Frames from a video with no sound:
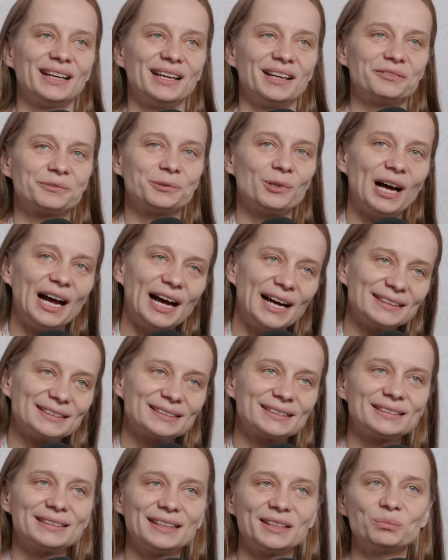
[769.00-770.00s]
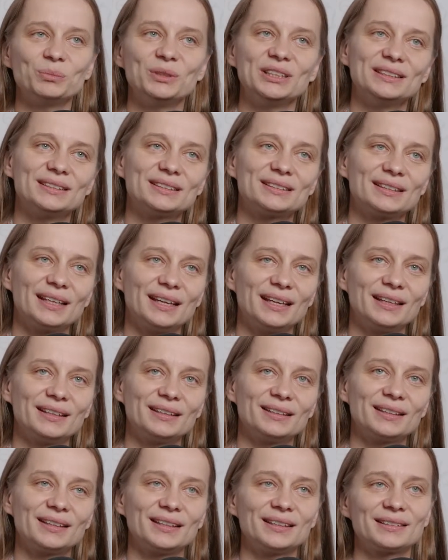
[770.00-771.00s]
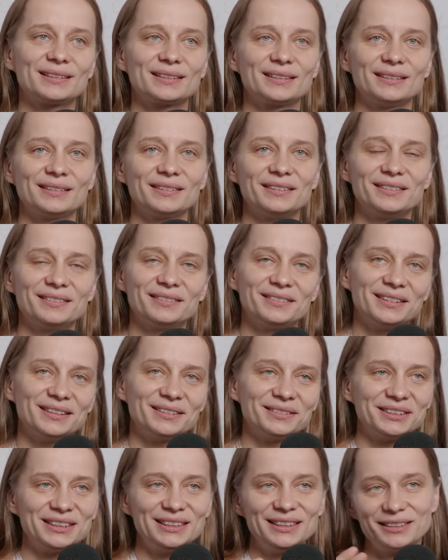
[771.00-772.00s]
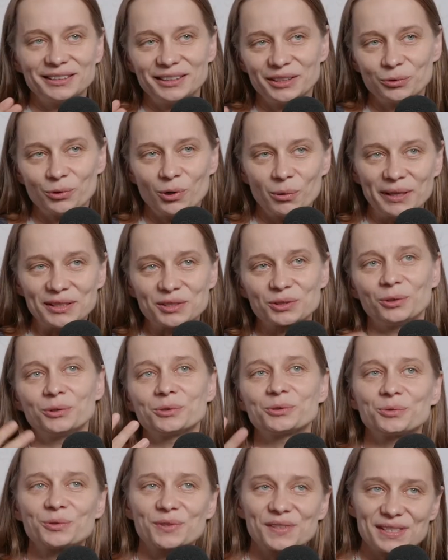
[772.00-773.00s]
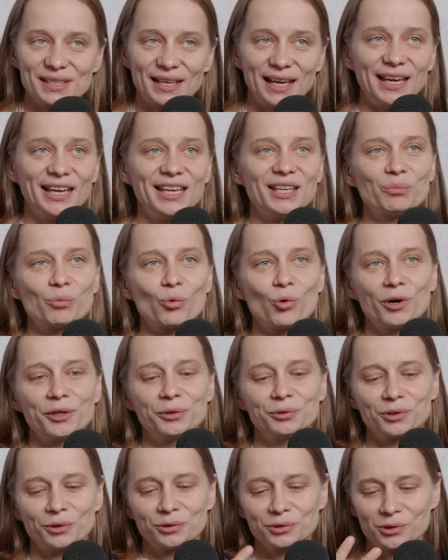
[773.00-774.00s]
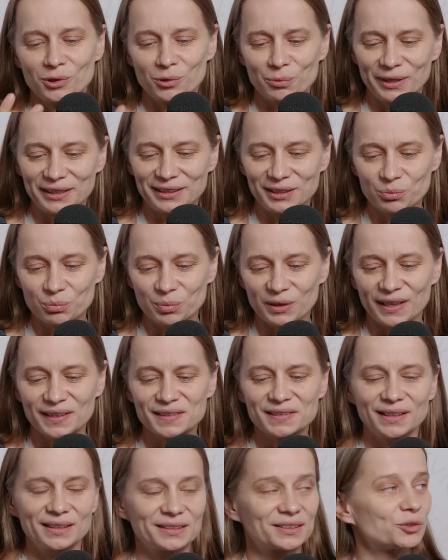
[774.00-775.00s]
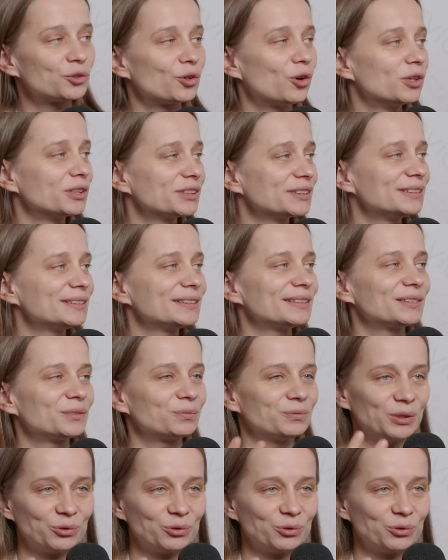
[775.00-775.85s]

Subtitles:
for us that means then that either you always go to the same or you don't go where the impacts are strongest.